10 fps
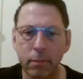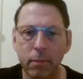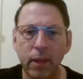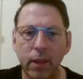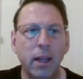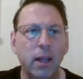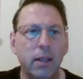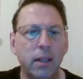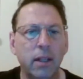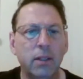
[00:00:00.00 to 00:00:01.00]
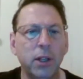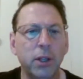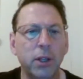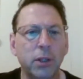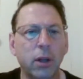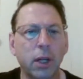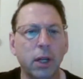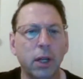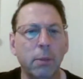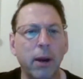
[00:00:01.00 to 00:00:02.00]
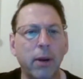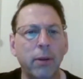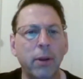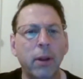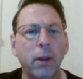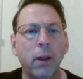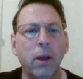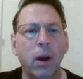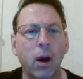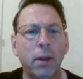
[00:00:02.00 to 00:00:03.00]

than the dumb shit you're talking about on